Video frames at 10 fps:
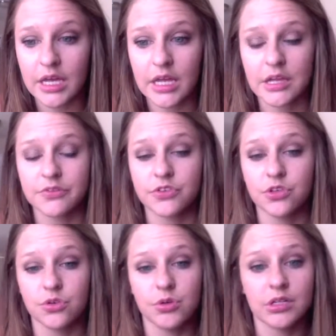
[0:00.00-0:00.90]
If
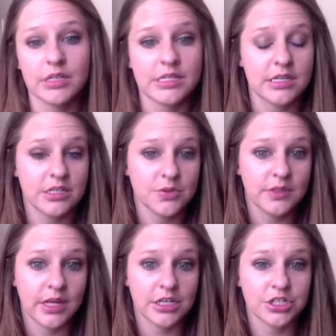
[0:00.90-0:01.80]
you are listening to a
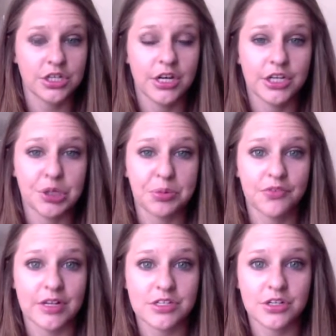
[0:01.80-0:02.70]
lecture and your
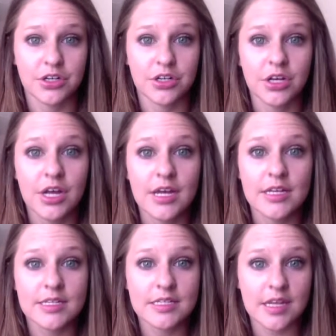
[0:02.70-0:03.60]
professor
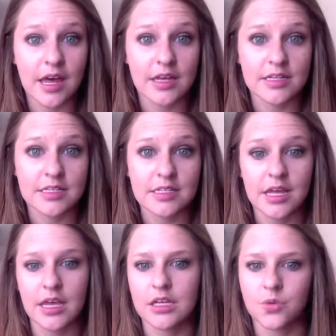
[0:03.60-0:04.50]
says
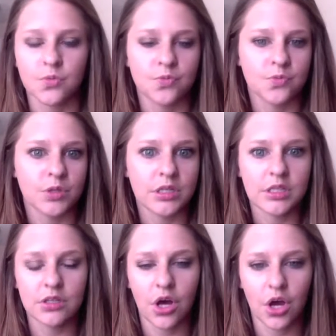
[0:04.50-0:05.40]
a really
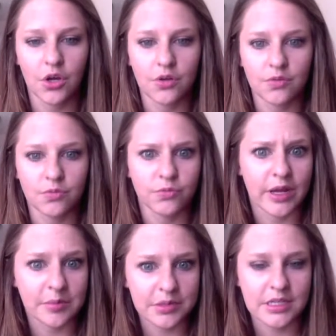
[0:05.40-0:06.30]
long,
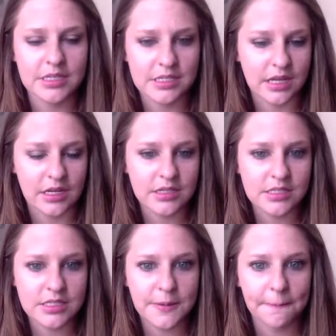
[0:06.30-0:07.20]
rambling
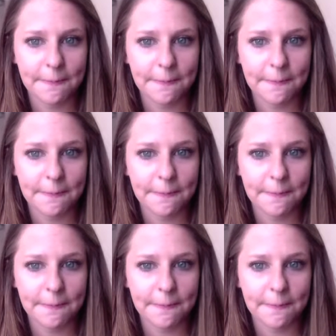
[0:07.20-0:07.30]
sentence,